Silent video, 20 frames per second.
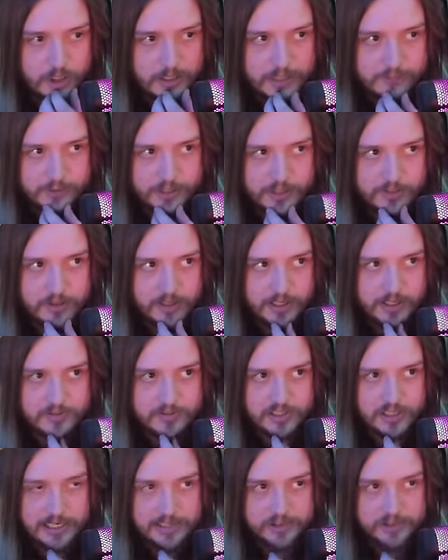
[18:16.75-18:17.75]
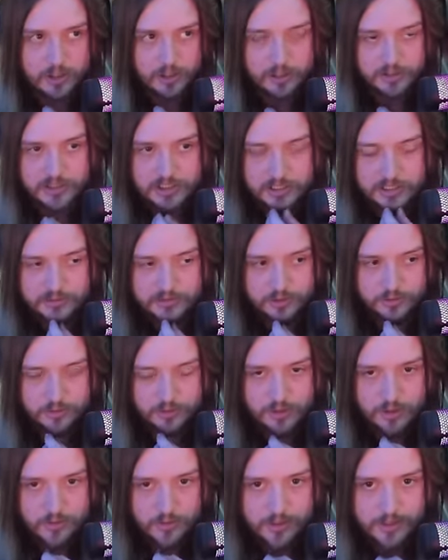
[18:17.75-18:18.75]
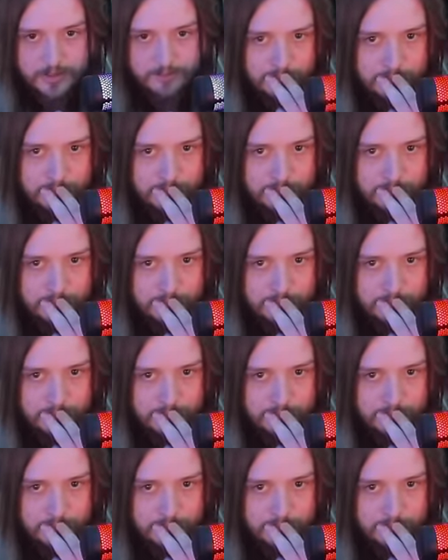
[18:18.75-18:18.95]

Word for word: everything, because he has cards he needs to draw, right?